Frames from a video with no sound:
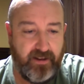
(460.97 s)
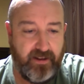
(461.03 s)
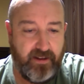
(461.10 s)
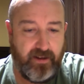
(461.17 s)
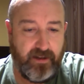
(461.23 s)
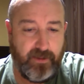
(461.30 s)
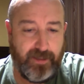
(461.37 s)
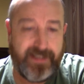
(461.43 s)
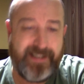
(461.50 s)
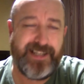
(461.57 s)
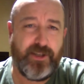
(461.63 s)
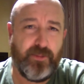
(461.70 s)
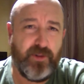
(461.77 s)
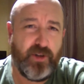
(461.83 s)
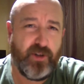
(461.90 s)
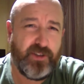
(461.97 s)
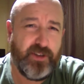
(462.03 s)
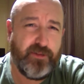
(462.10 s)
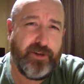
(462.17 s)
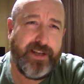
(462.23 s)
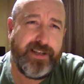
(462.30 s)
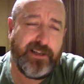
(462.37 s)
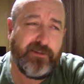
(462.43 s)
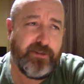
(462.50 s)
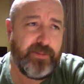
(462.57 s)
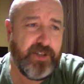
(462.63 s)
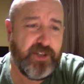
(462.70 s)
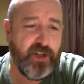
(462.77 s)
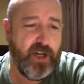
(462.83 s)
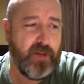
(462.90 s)
I'll see some good defending from
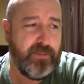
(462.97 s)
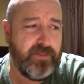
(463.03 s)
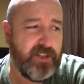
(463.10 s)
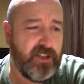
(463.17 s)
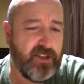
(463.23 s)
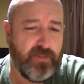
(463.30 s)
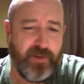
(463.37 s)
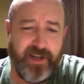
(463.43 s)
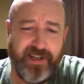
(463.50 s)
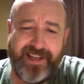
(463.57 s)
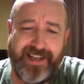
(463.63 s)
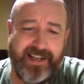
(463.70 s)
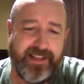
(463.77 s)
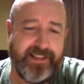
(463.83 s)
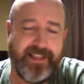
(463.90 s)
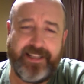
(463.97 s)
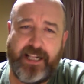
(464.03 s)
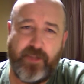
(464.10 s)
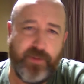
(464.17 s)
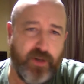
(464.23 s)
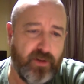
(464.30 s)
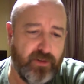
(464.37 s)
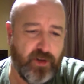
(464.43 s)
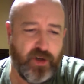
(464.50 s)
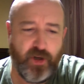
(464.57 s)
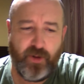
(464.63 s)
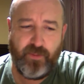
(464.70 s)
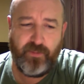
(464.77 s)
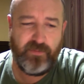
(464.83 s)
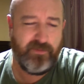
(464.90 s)
the Germans, but again I think that'll be
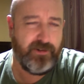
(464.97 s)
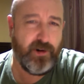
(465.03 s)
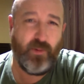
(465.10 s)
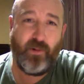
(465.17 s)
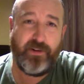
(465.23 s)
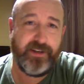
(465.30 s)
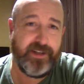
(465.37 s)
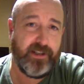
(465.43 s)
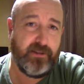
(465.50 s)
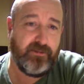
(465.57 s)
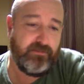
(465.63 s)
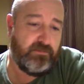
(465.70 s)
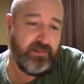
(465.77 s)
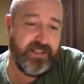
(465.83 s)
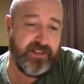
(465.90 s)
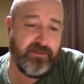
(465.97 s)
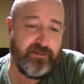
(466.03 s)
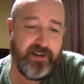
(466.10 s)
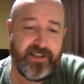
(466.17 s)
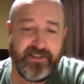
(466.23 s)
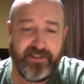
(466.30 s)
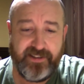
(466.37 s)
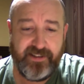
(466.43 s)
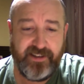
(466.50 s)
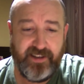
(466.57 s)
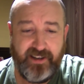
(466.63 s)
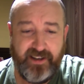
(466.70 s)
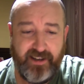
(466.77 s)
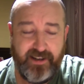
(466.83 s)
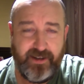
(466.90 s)
overcome for a 1-0 win to France.
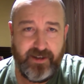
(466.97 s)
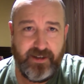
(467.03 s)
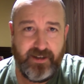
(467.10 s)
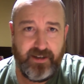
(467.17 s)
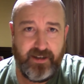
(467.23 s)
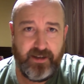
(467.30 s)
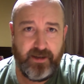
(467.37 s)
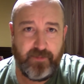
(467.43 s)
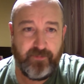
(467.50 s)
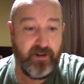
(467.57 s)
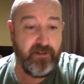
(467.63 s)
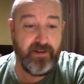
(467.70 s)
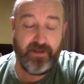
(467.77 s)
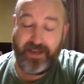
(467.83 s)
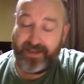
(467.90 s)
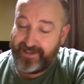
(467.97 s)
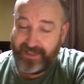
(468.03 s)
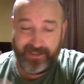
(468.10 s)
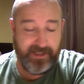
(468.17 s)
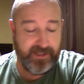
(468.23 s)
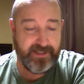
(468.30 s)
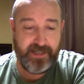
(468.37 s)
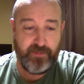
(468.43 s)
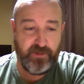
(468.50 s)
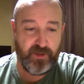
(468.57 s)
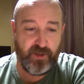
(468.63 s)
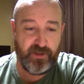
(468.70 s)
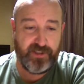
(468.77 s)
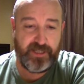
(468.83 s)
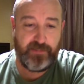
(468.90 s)
Exactly the same
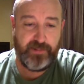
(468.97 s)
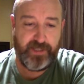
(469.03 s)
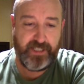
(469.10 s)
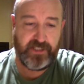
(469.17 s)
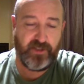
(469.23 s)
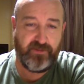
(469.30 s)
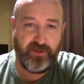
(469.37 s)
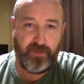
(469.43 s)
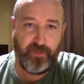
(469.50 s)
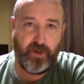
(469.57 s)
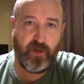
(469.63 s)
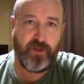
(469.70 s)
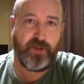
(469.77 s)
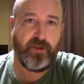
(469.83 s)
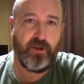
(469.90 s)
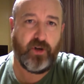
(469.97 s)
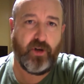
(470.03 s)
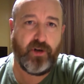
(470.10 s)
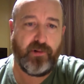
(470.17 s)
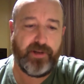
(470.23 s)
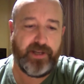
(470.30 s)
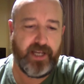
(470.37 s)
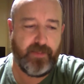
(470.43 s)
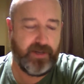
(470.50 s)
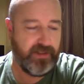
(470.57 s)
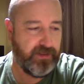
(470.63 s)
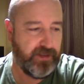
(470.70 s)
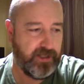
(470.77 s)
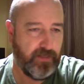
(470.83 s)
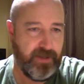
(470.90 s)
result as I predicted for the Portugal-Hungary game. I
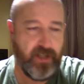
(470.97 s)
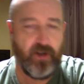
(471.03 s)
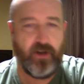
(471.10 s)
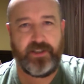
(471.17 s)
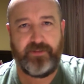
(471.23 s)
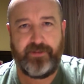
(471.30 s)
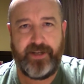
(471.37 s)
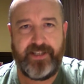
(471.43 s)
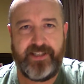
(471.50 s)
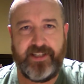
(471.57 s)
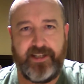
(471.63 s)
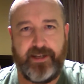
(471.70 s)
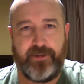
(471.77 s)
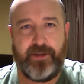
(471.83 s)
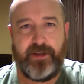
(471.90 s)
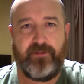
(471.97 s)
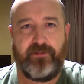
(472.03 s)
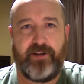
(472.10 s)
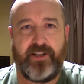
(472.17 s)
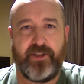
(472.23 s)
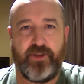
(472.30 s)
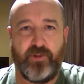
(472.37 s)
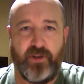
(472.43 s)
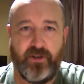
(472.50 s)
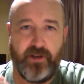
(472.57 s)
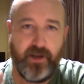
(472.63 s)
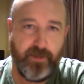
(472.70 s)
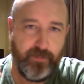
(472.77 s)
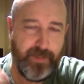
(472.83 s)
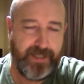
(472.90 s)
think there'll be a lot of defending. I think France will
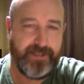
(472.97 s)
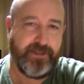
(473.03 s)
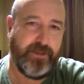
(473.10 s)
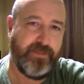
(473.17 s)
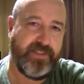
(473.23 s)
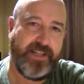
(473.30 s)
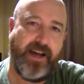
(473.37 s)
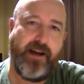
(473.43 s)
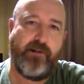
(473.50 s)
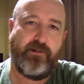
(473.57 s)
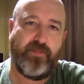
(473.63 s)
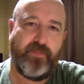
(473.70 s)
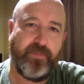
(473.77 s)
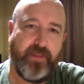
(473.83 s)
batter them down.